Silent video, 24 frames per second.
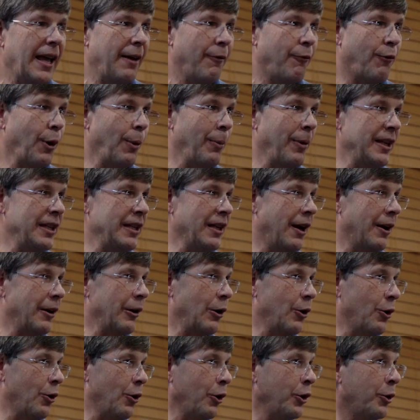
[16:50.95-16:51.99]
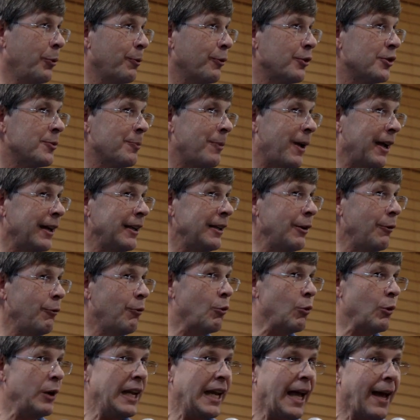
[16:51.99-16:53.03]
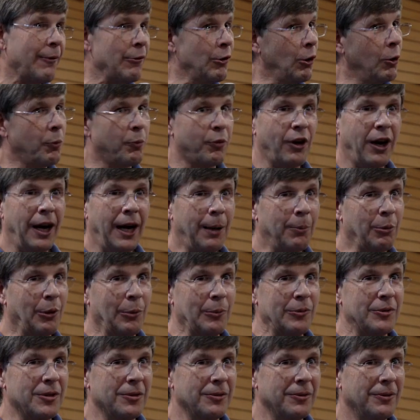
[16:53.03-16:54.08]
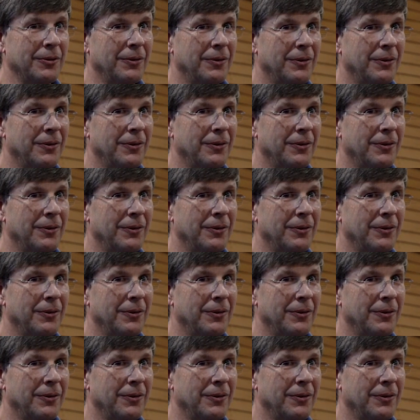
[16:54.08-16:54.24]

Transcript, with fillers: From a young Earth perspective, we have no problems.